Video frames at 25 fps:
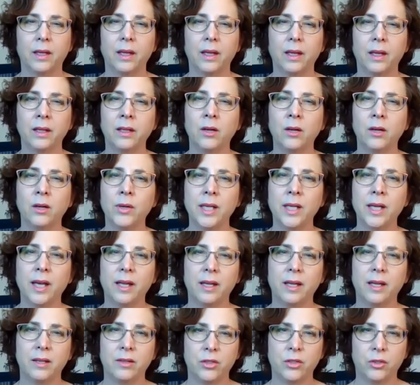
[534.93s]
And go
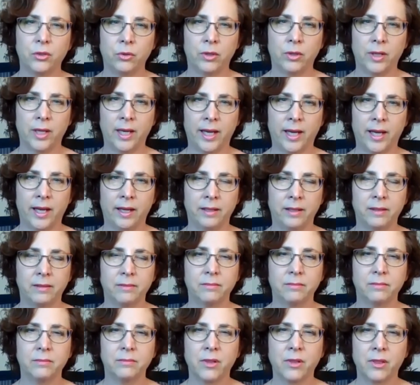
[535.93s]
ahead and do that
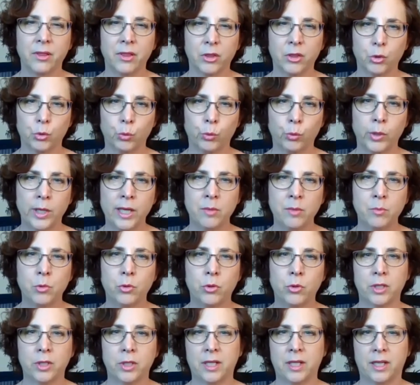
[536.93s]
3
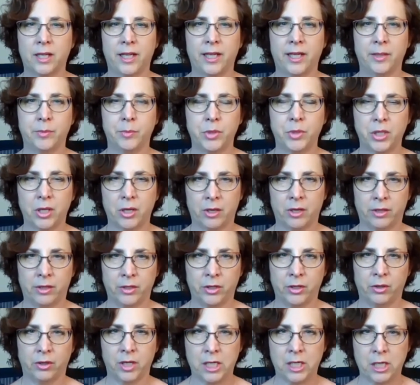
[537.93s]
more times on
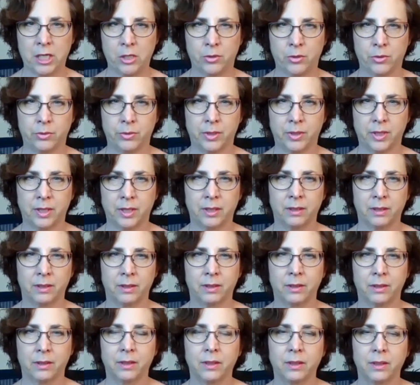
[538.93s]
your own.
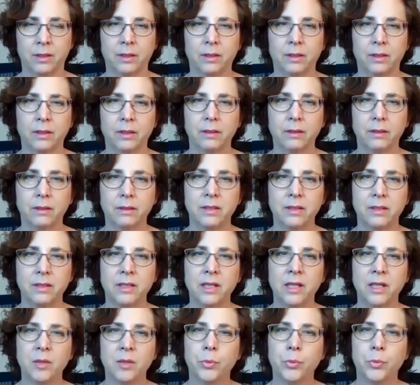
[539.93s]

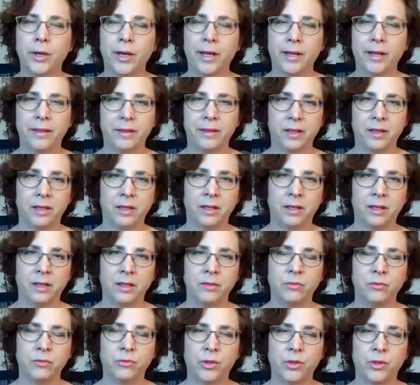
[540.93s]
Deep breath
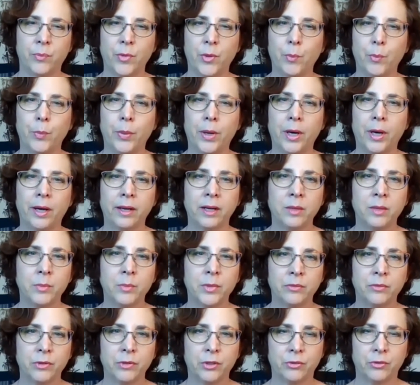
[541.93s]
in from the
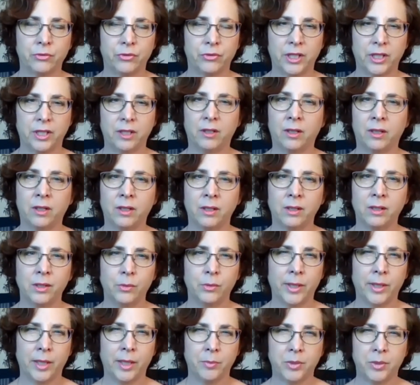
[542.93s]
bottom of your feet all
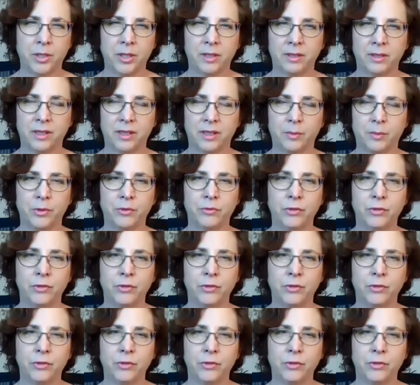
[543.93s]
the way up to the top